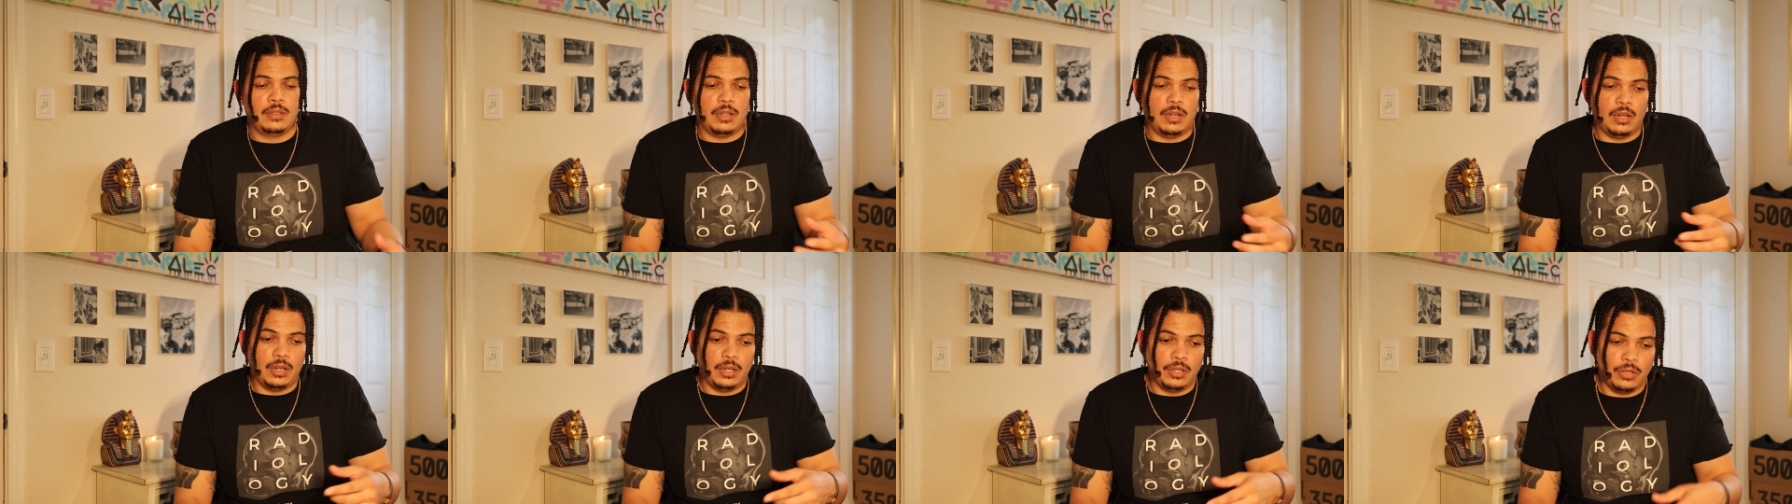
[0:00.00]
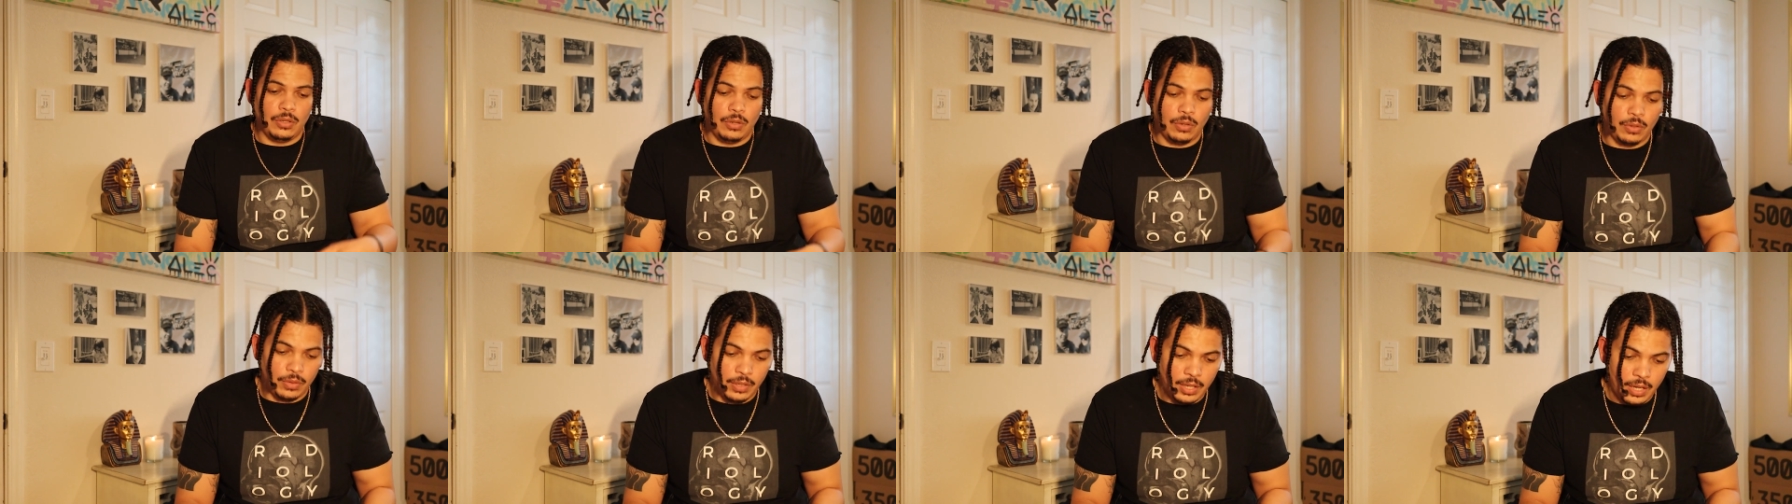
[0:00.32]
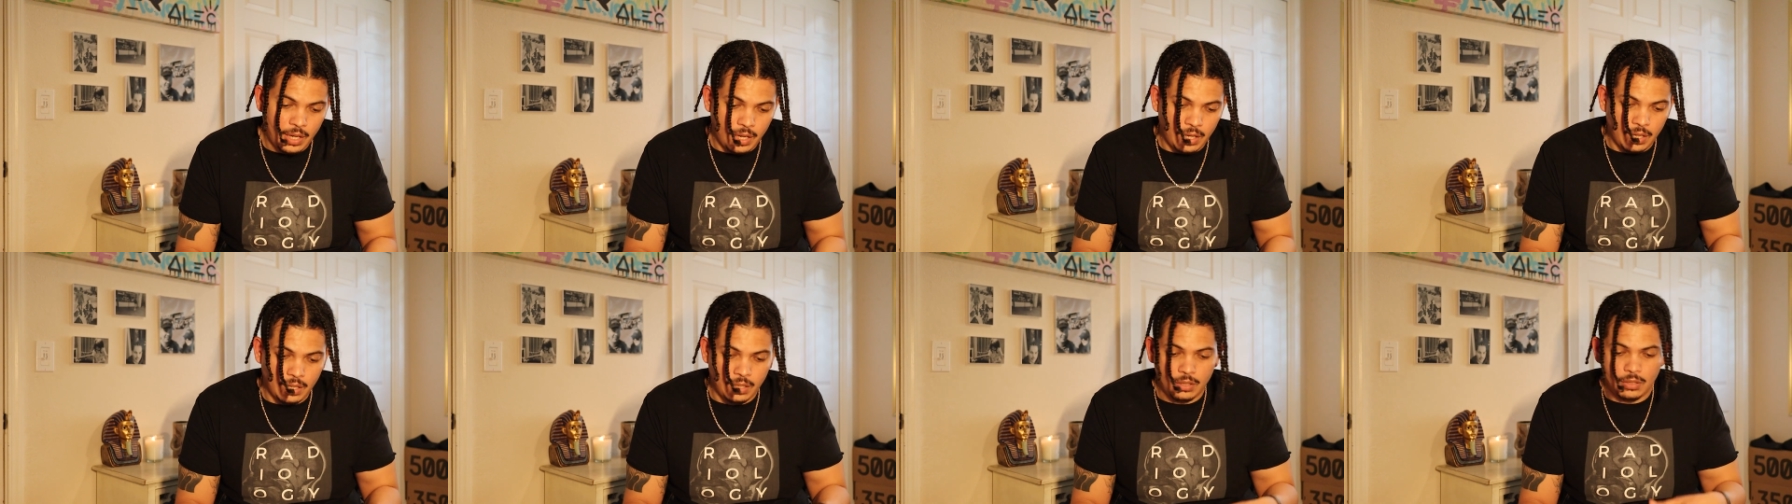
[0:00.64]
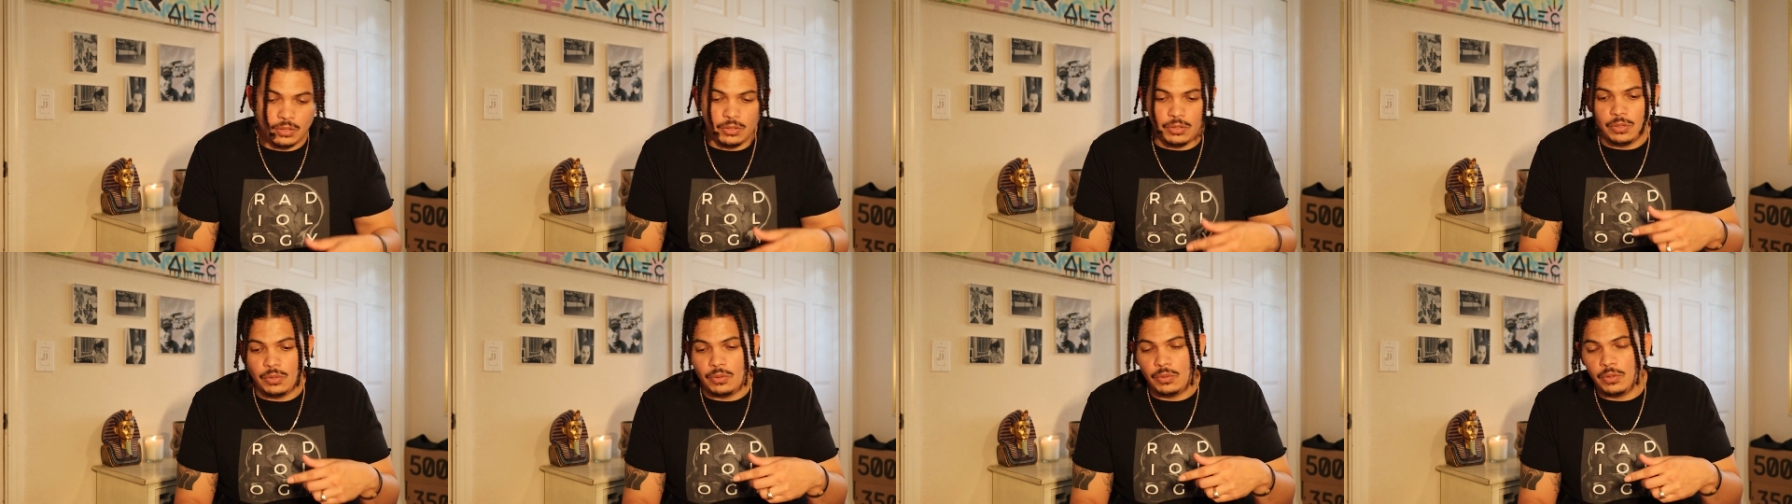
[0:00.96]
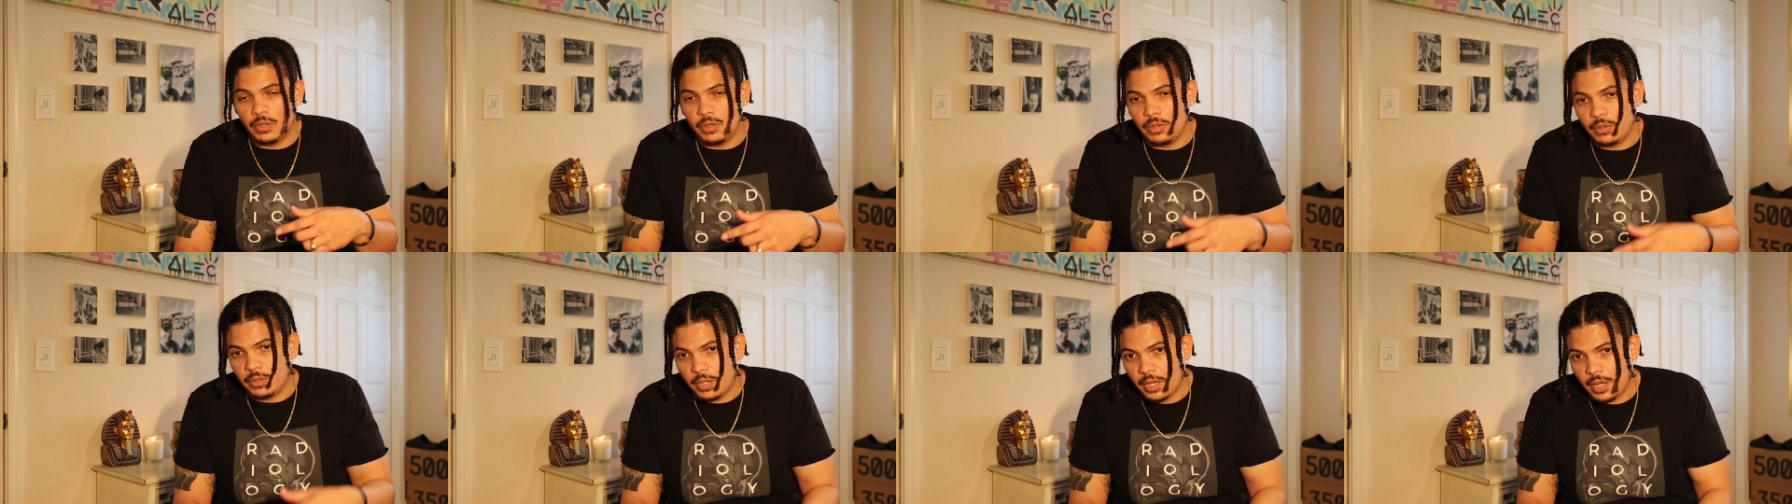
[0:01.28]
Are you okay? You
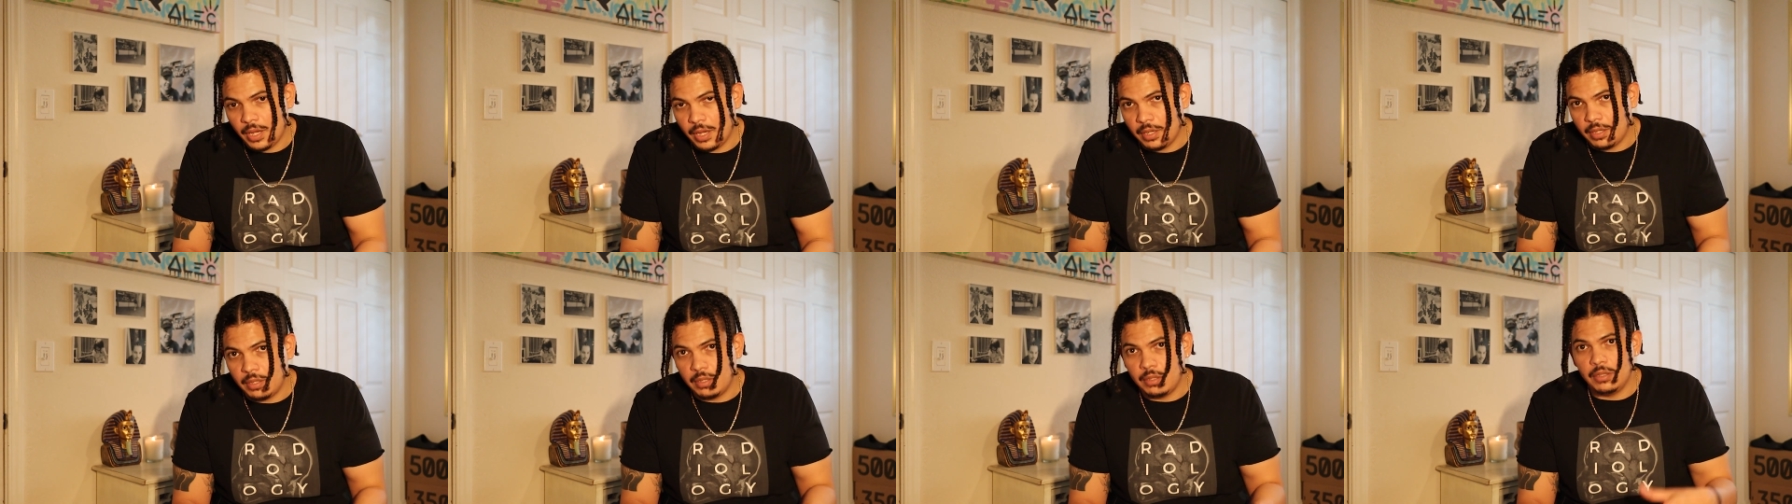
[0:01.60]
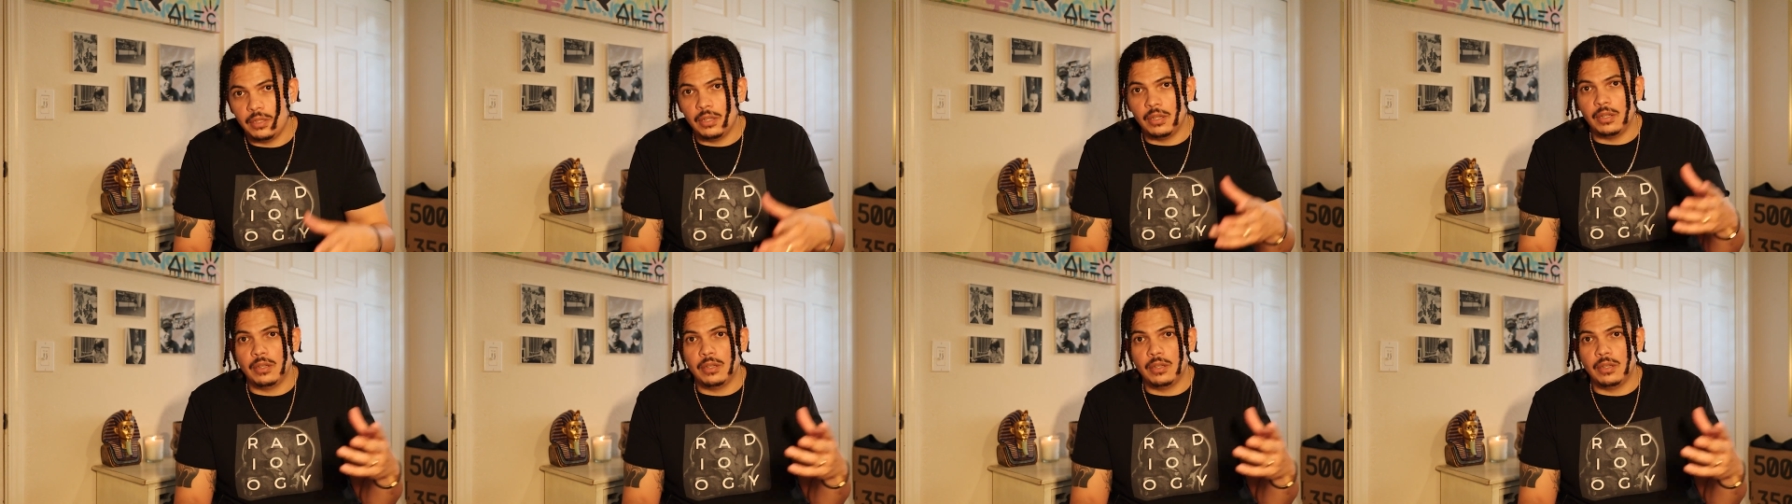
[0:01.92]
doing okay?